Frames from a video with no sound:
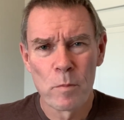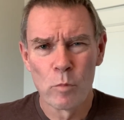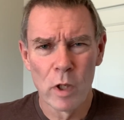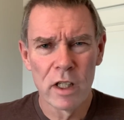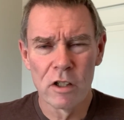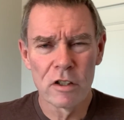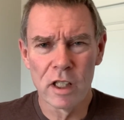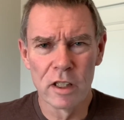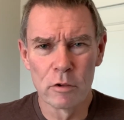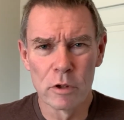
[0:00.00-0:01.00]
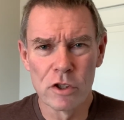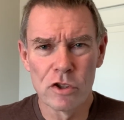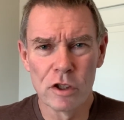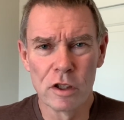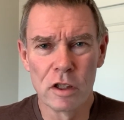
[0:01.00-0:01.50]
why aren't I a
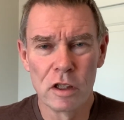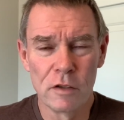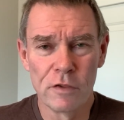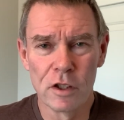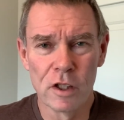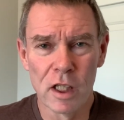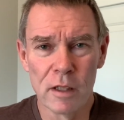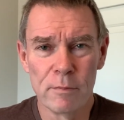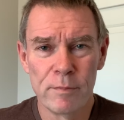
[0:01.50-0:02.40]
Christian if you're not?